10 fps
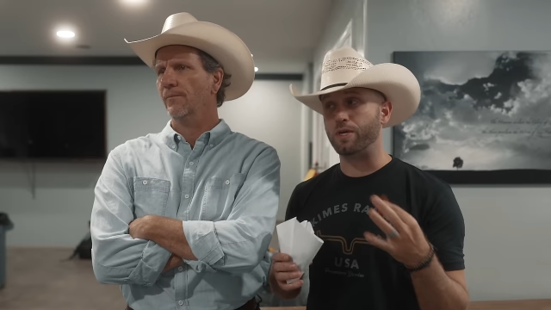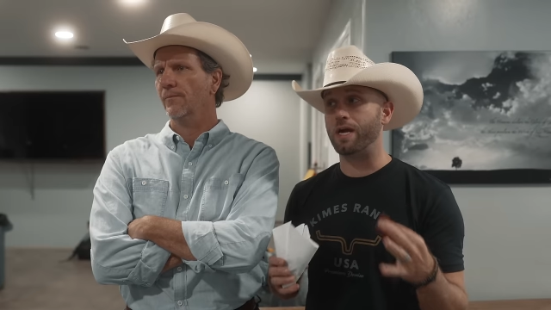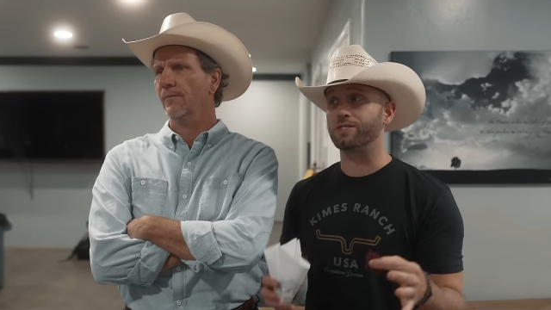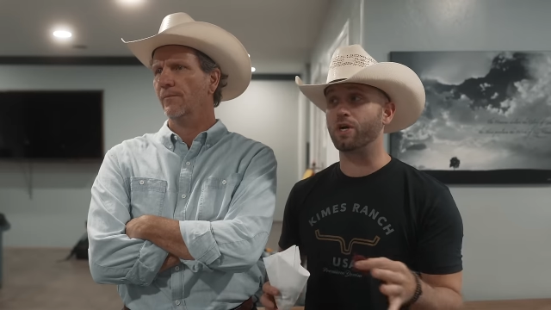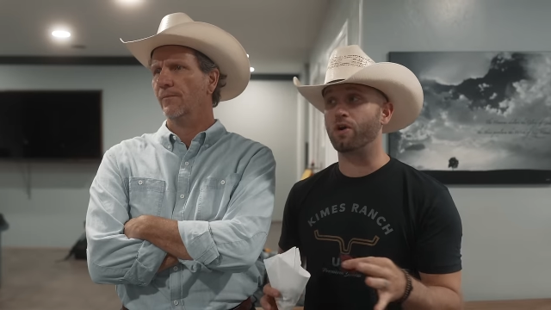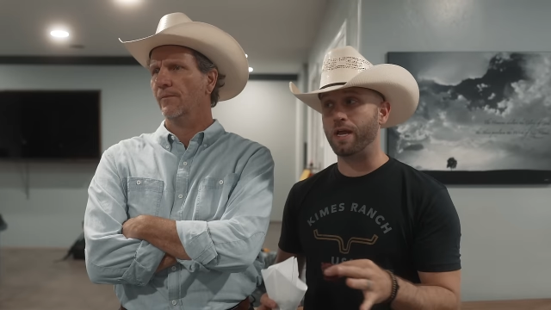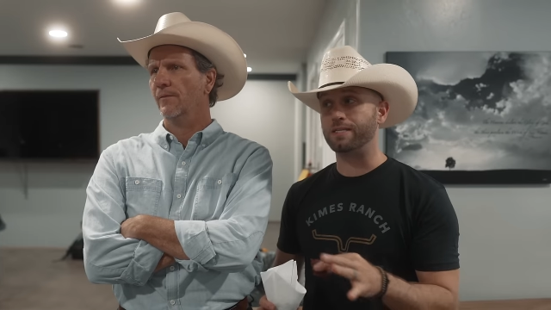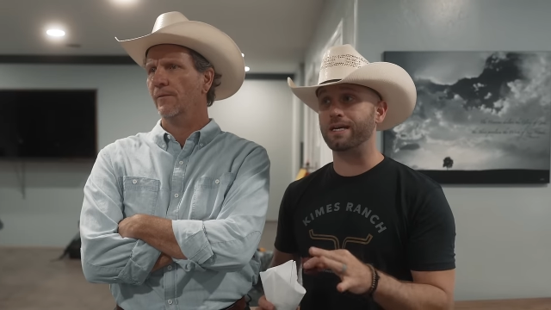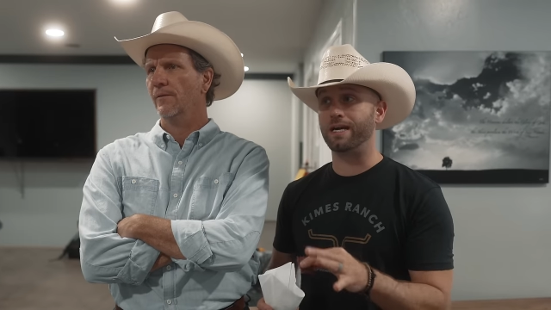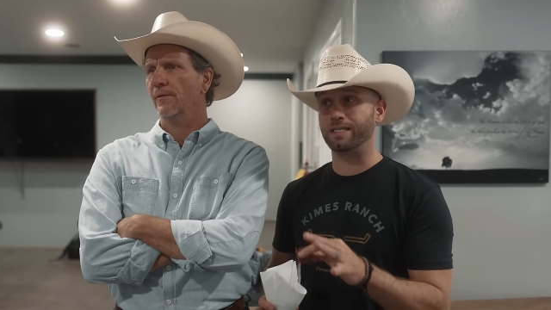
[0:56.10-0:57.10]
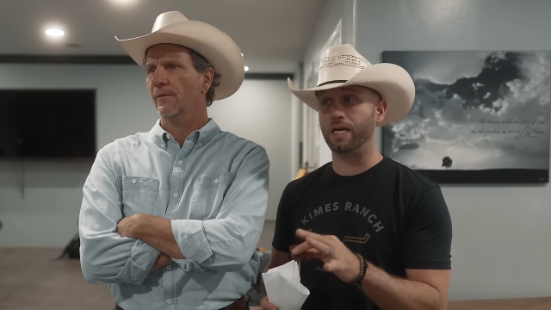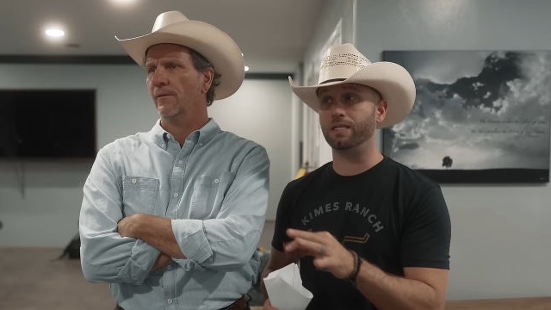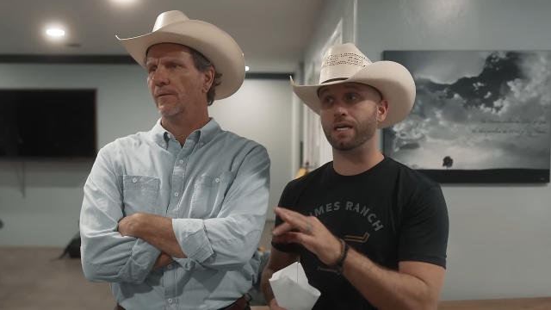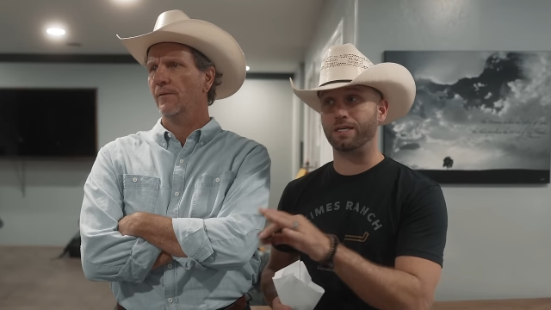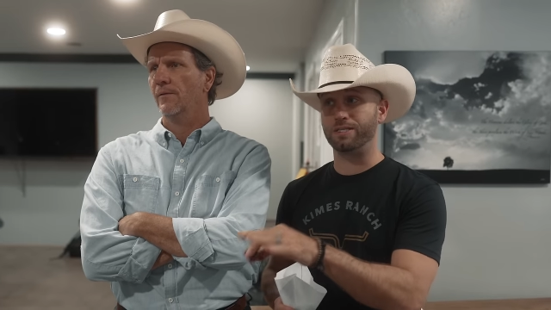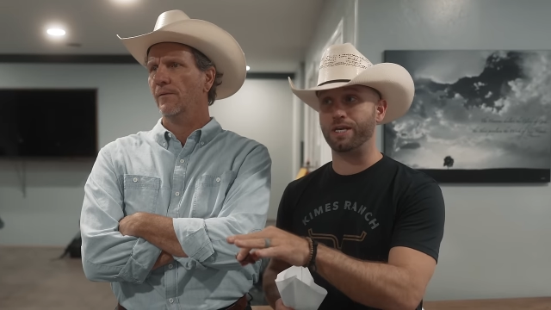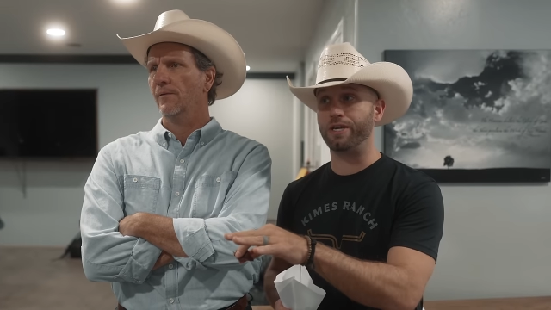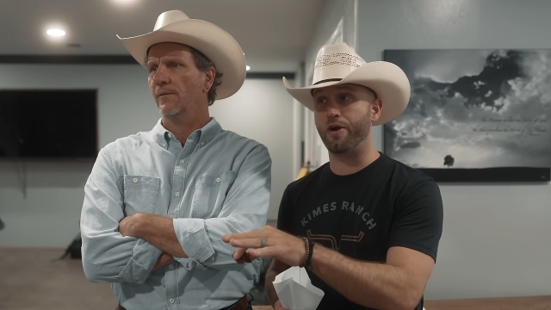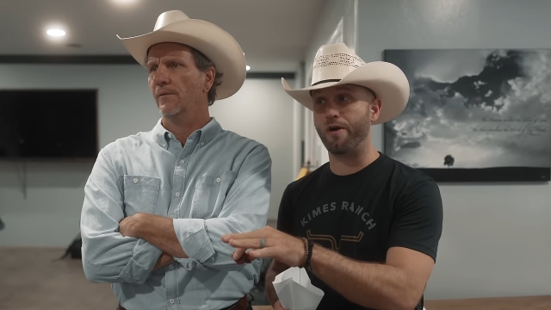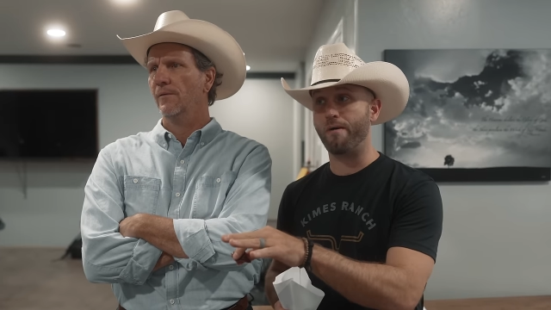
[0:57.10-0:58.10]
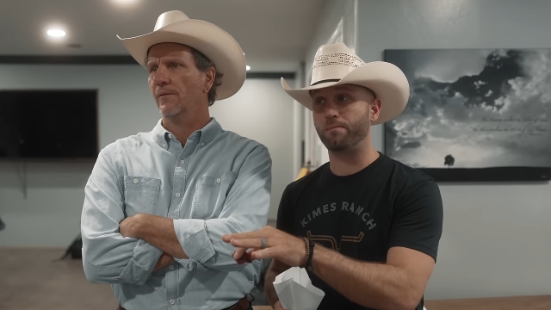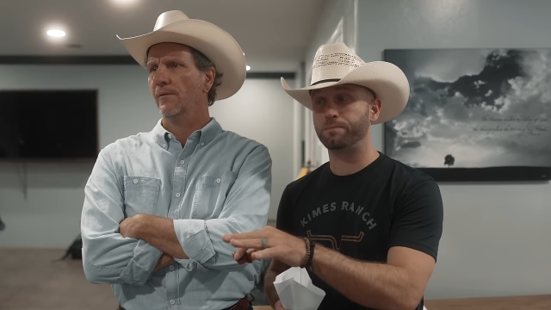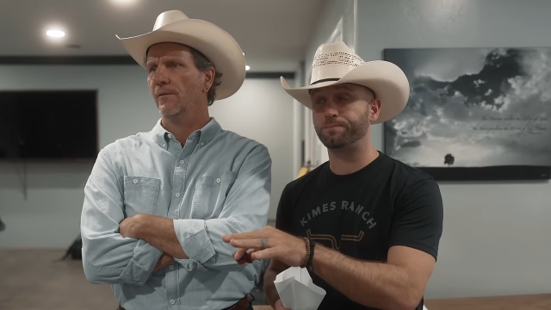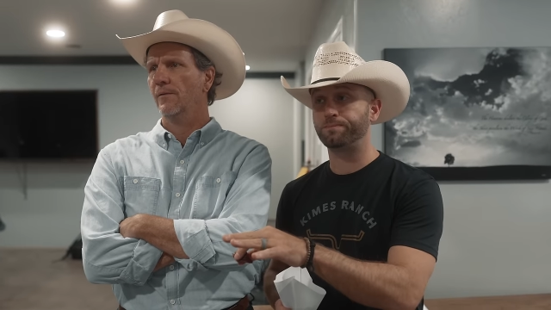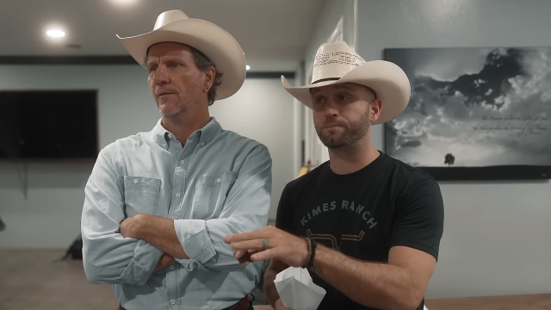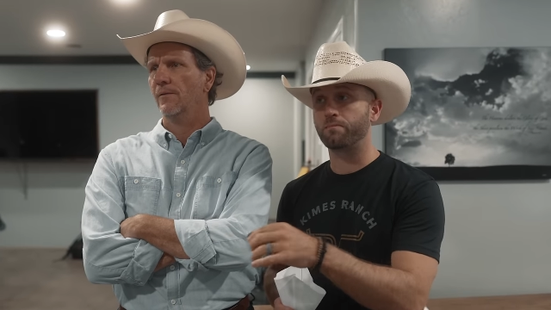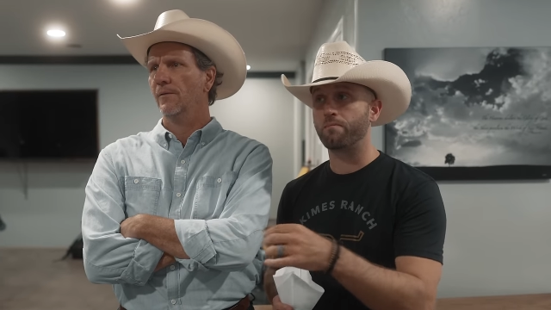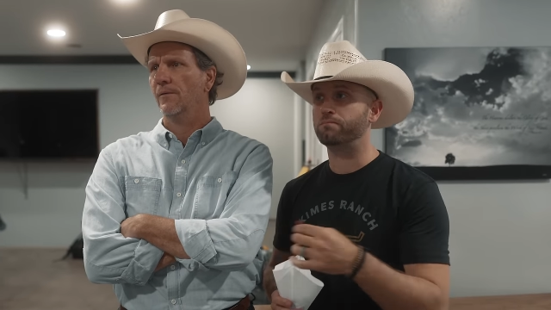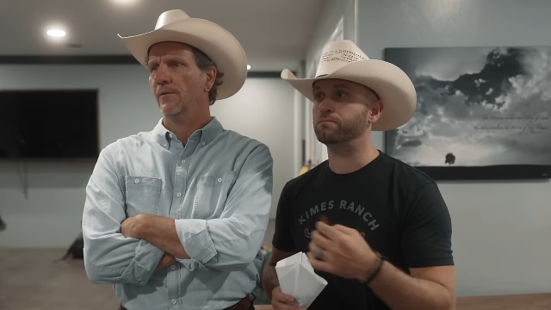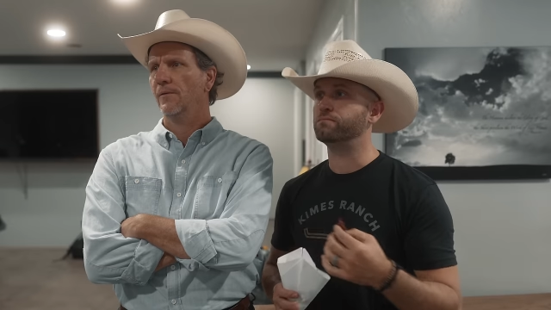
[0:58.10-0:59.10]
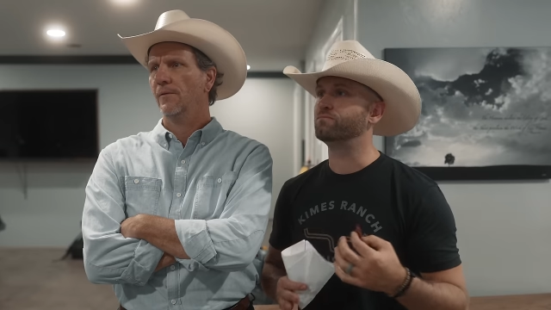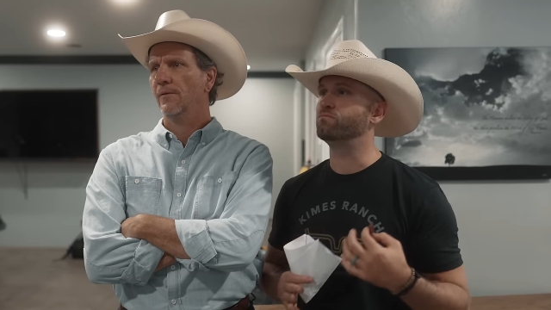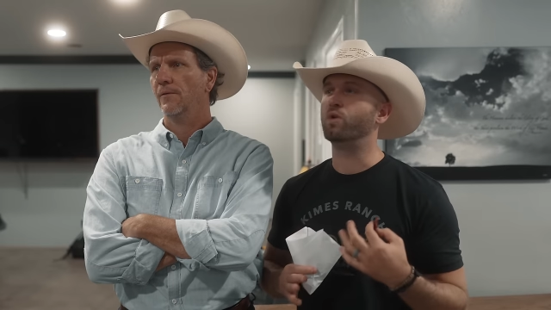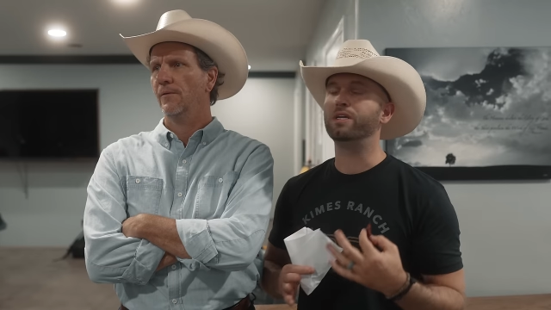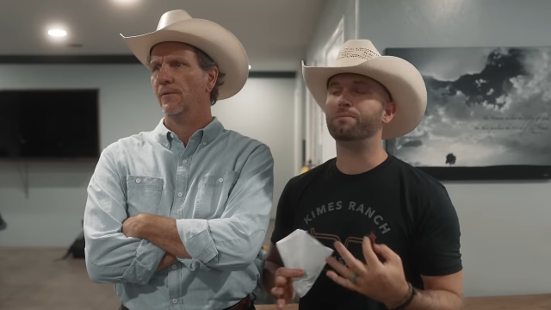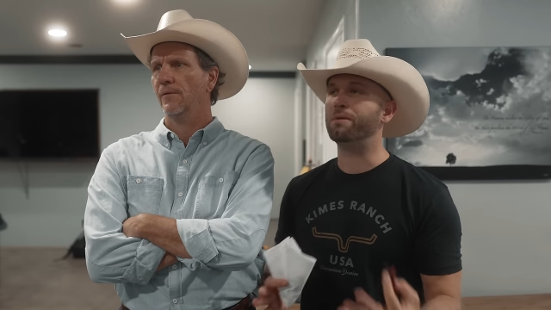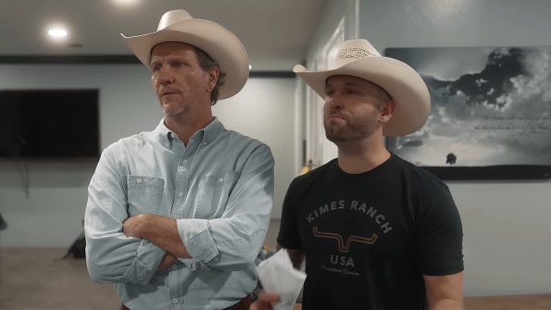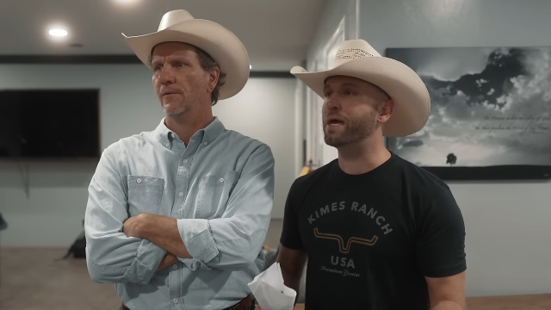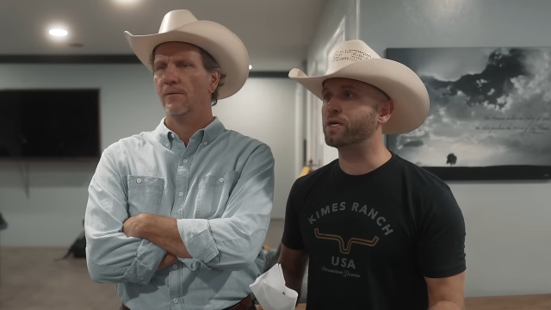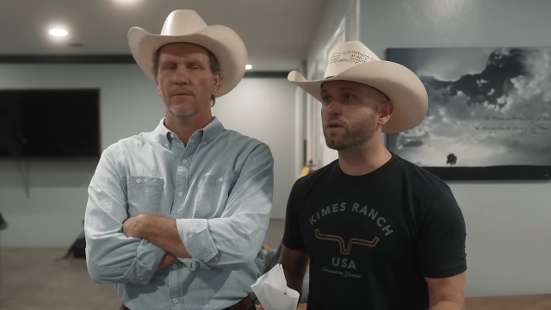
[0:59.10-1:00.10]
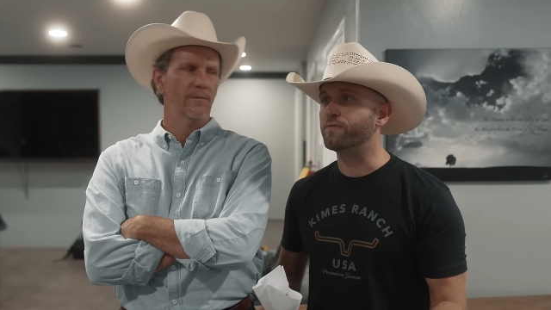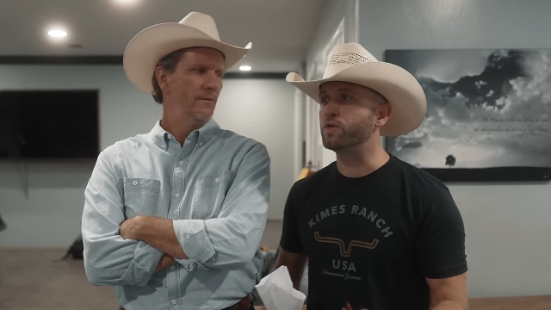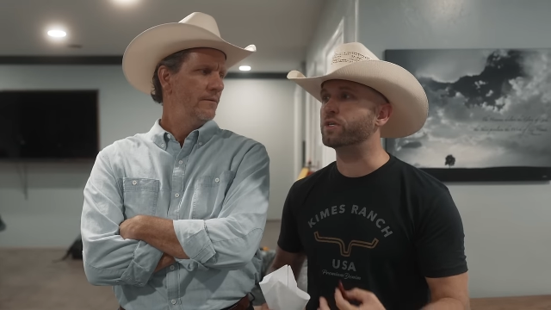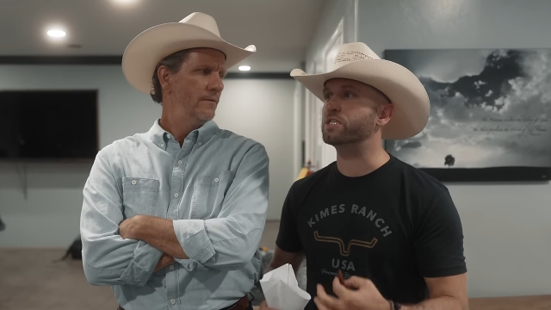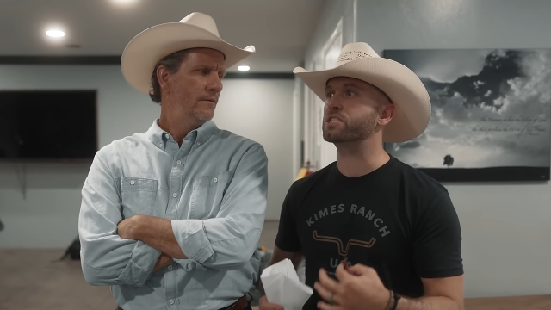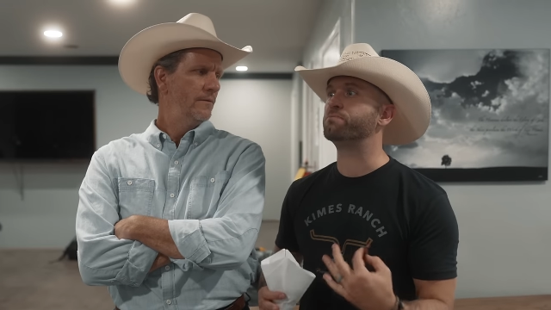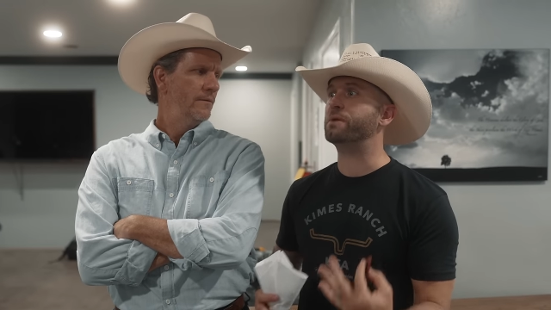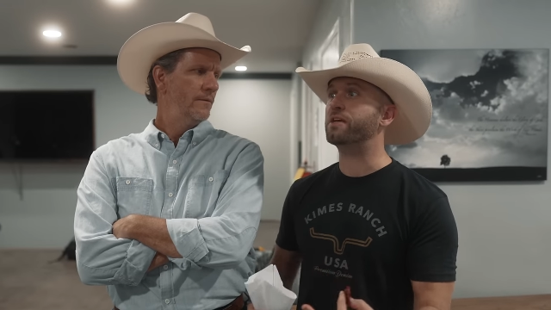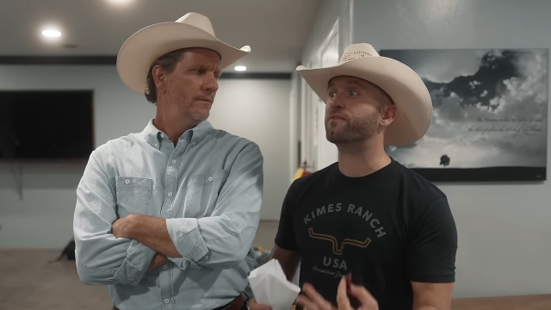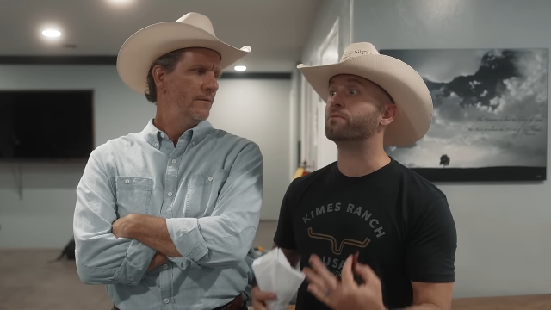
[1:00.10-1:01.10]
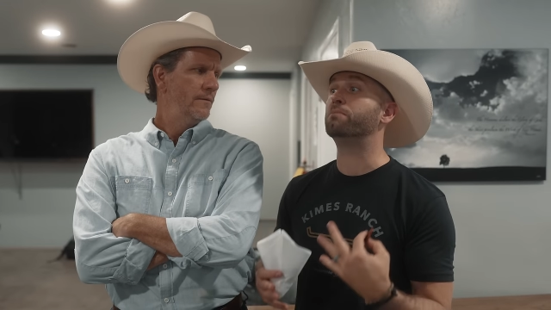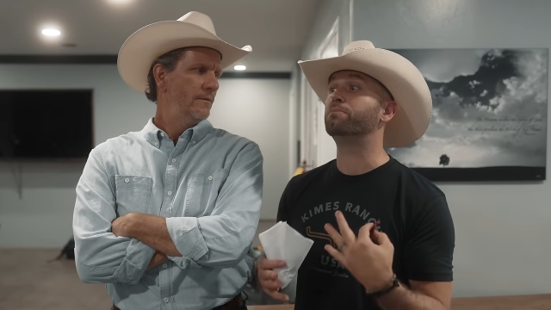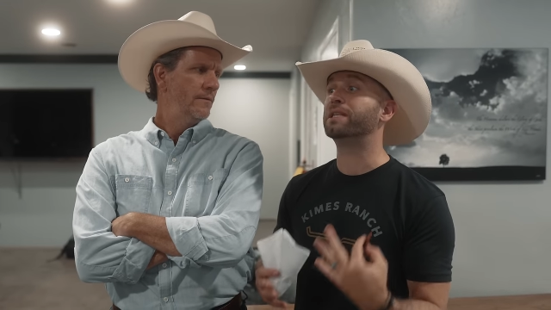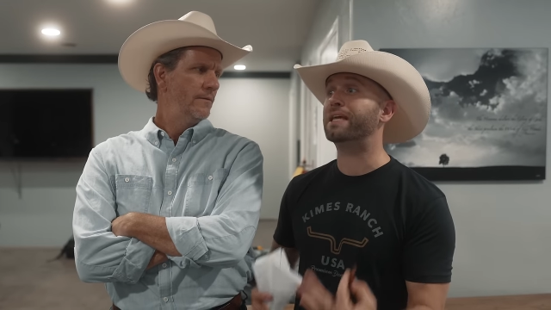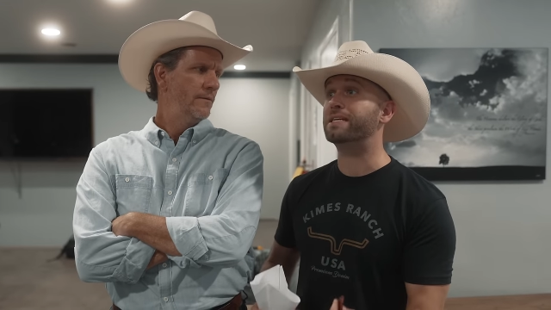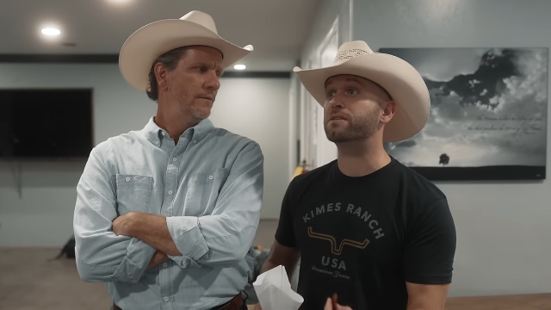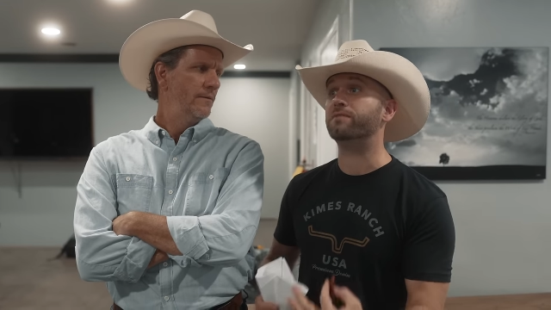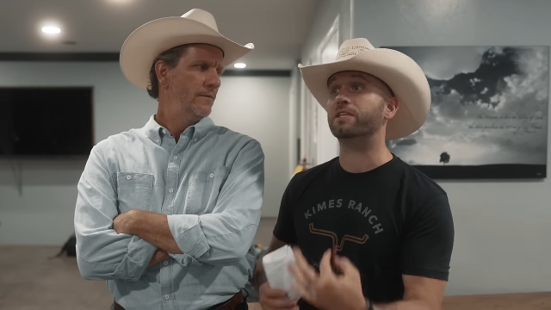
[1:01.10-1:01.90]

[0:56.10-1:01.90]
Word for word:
Speaker 1: guys are anti gun like you say you are, wouldn't it be better if you could speak from a place of